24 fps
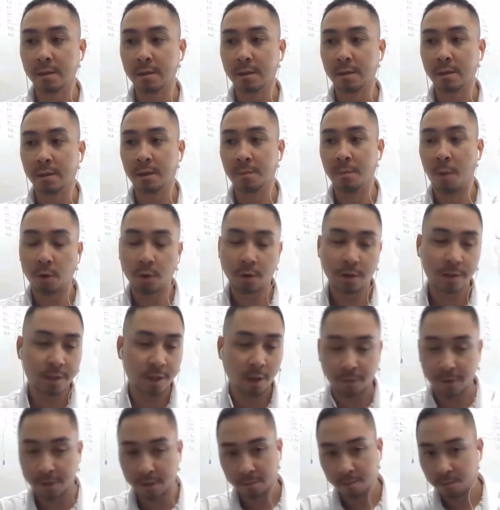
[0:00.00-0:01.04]
the motor
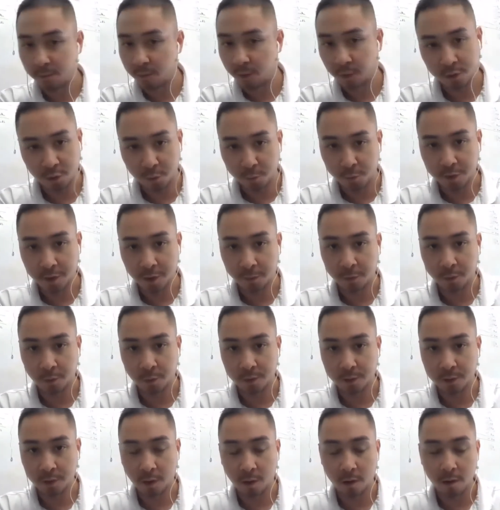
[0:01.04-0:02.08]
itself is super simple to
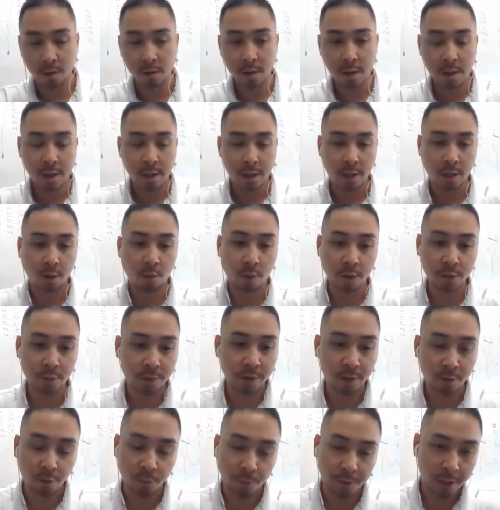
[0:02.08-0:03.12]
install. It works with
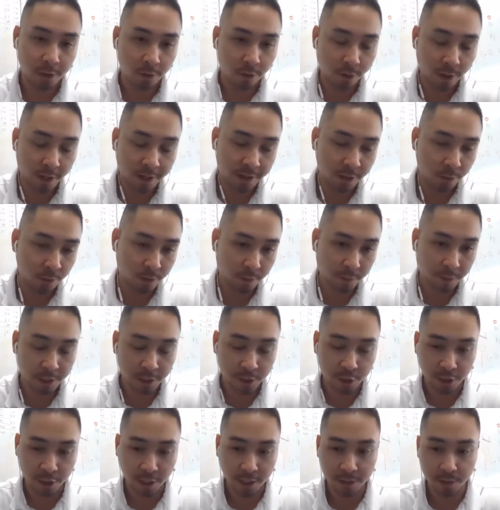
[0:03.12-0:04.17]
anything with a beaded
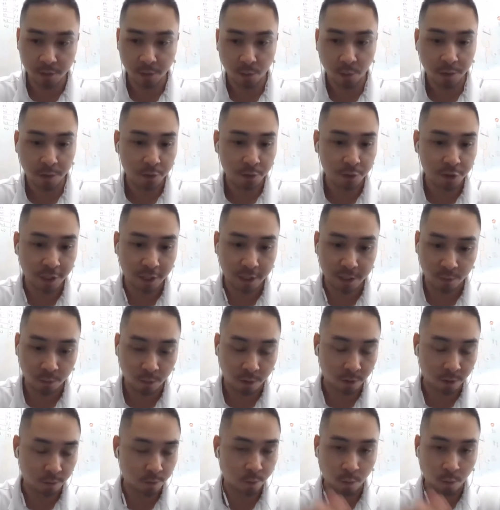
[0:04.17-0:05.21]
chain. So the window shades
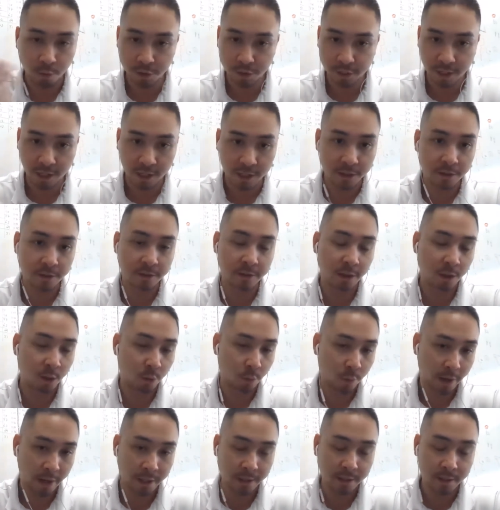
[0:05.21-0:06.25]
or roller shades,
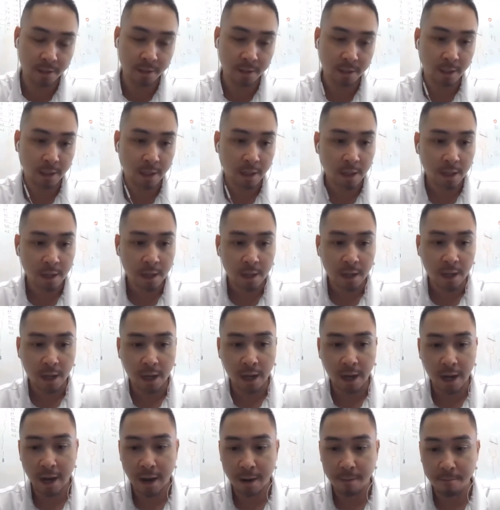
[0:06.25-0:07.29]
silhouettes,
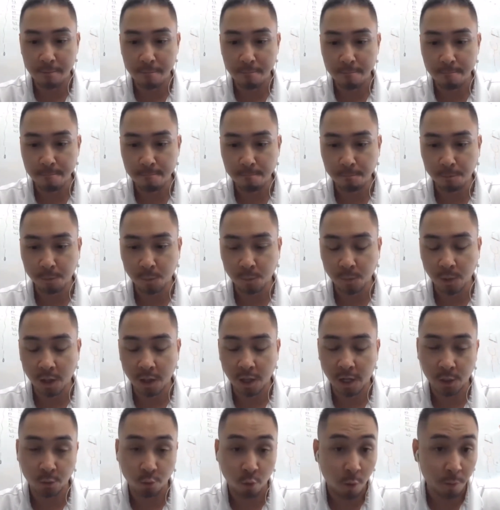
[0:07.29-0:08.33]
a
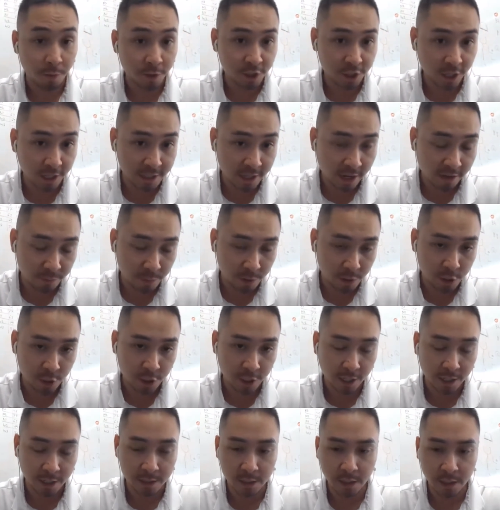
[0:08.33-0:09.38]
lot of Roman shades that have beaded
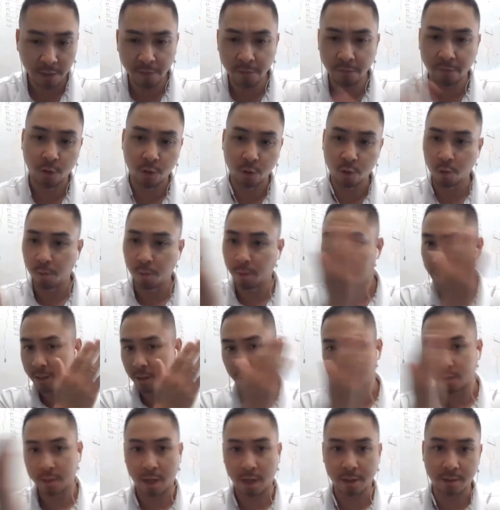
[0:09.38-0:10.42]
chains, even vertical blinds that go
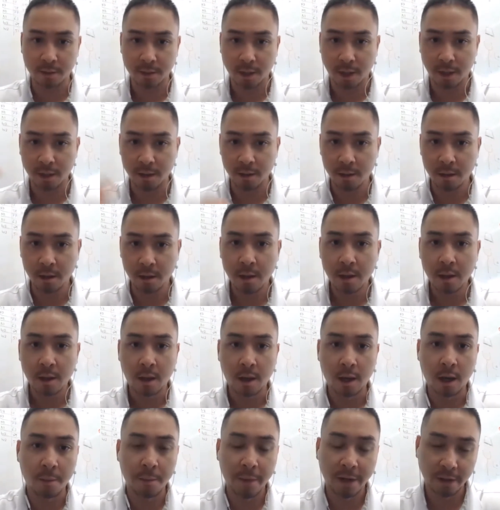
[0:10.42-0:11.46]
side to side.
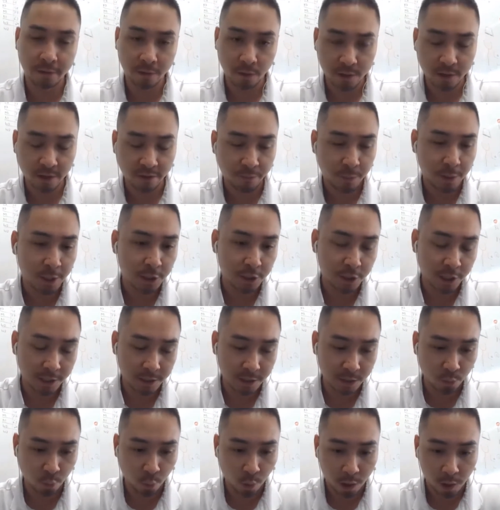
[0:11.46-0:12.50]
Many of those have beaded chains
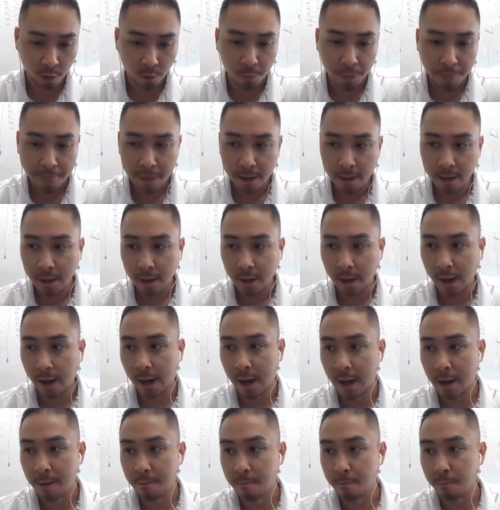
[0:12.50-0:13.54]
as well.
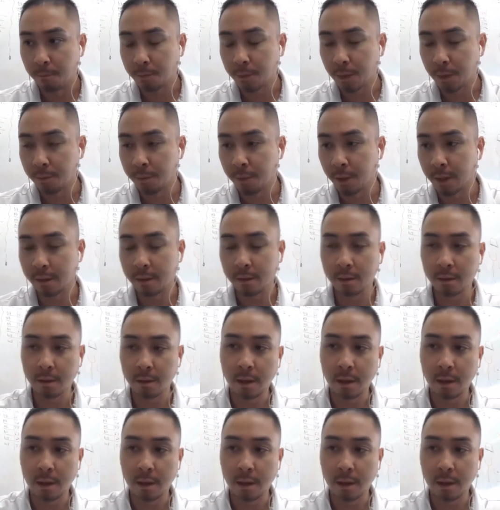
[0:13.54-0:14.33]
But